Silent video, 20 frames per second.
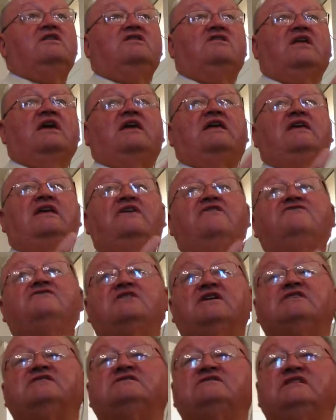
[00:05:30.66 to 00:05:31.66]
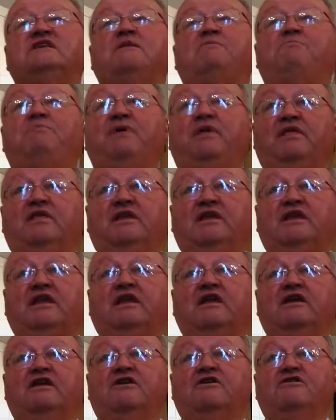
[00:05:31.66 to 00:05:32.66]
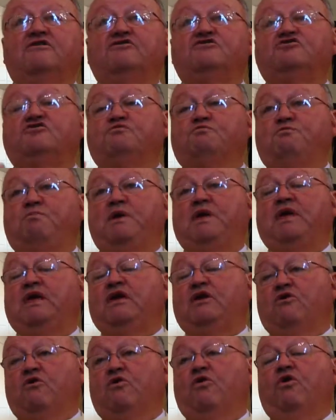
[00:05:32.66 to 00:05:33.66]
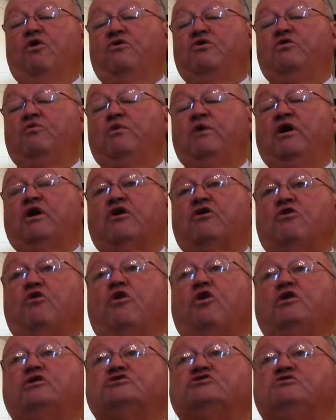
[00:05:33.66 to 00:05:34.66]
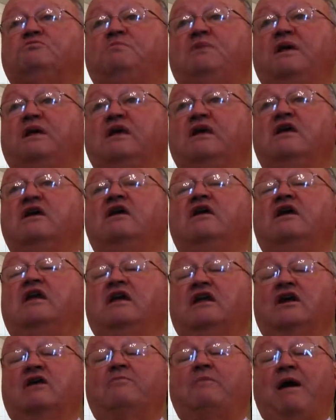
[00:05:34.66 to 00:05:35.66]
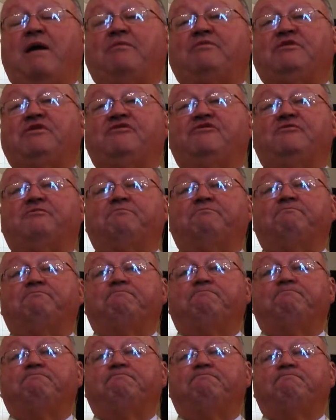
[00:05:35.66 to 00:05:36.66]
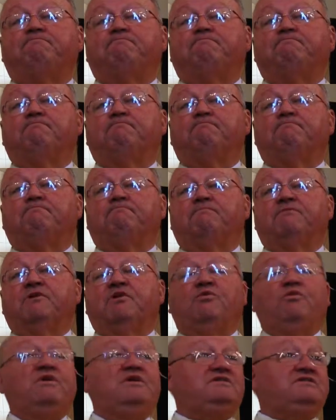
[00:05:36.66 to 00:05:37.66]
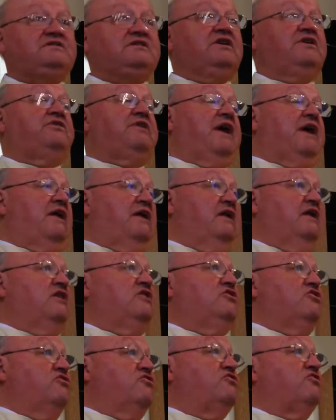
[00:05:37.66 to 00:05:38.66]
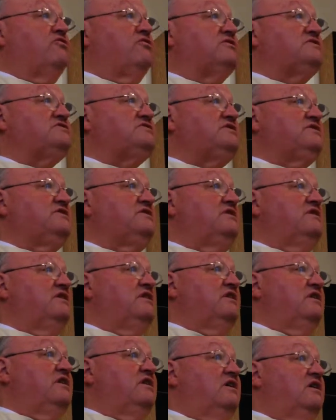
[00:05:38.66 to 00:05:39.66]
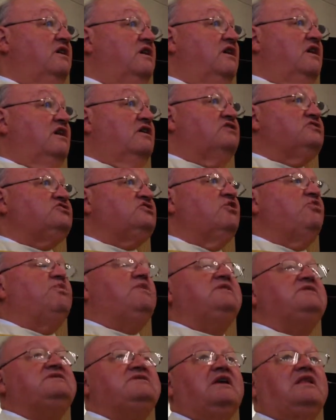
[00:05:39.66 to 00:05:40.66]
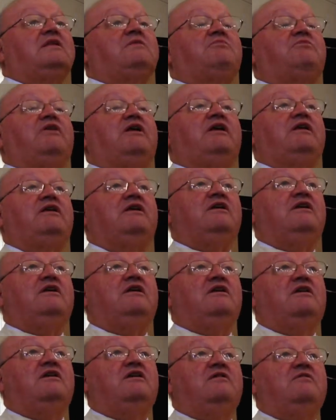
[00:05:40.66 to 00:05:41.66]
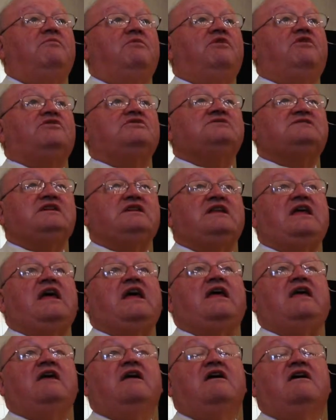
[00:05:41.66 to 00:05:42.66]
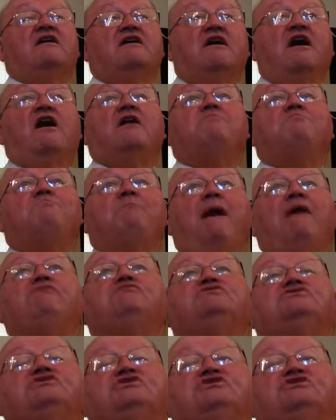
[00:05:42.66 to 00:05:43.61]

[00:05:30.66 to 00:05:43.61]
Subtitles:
that gives us the ability to be all that we are called to be in our baptism. We seal that in Eucharist. And so we celebrate, because today God mounts